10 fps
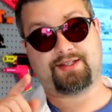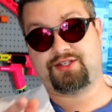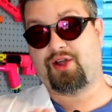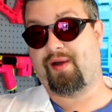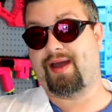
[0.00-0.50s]
Let's
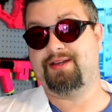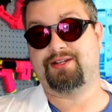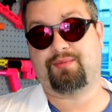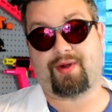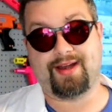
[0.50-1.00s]
go ahead and
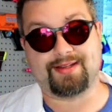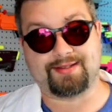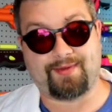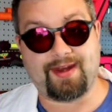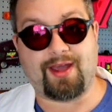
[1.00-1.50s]
jump right into
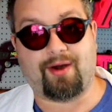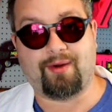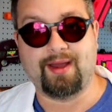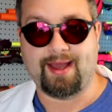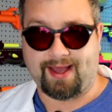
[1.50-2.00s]
this
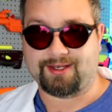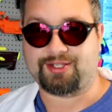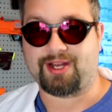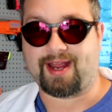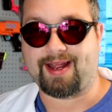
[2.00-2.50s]
video and
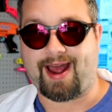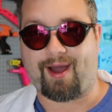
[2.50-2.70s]
check it